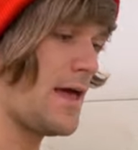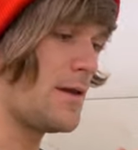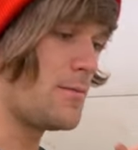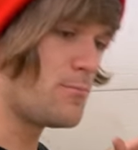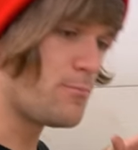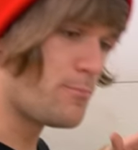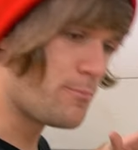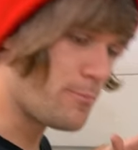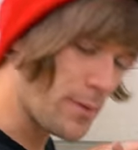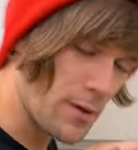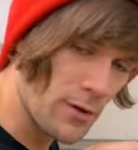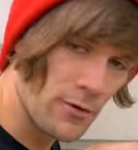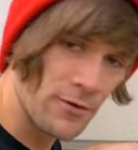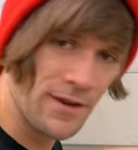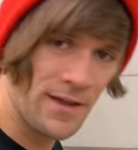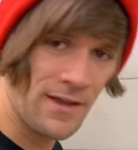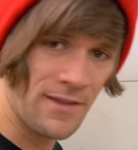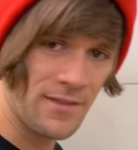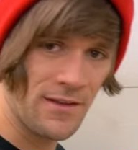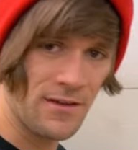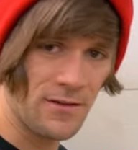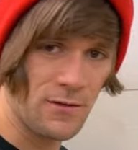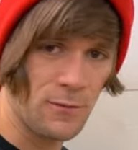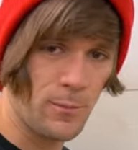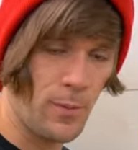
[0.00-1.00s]
and building
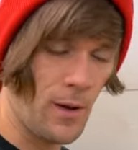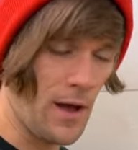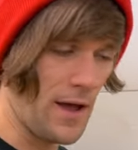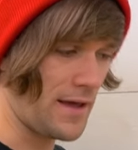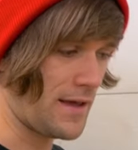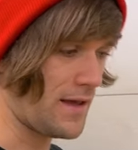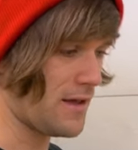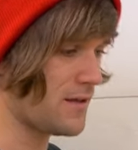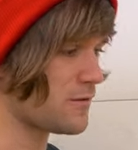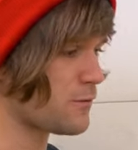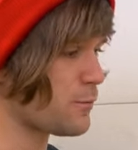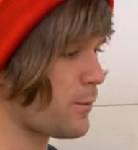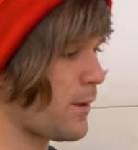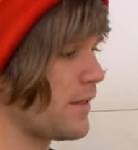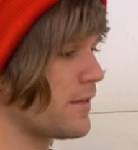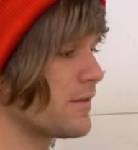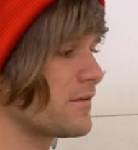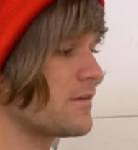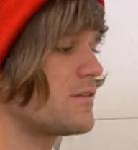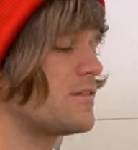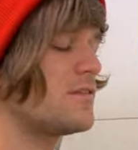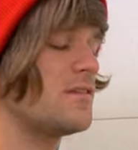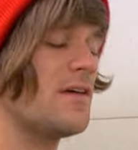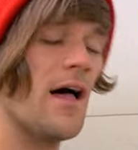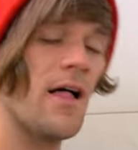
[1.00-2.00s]
this bike, as well
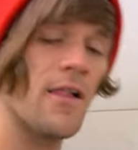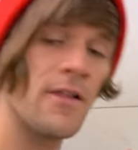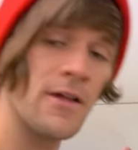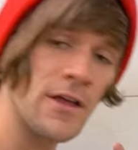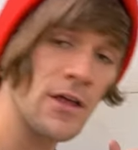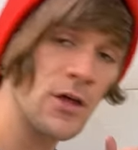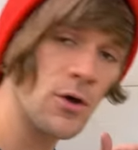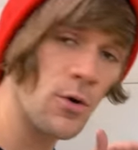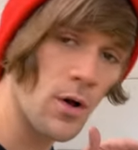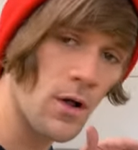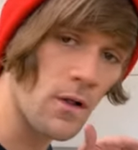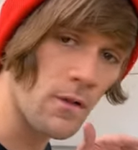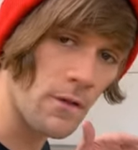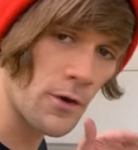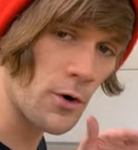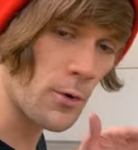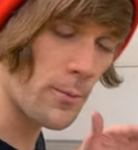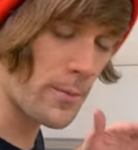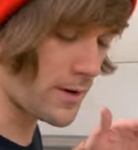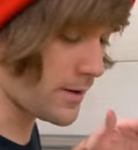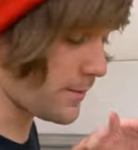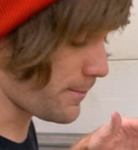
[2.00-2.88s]
as telling you a little bit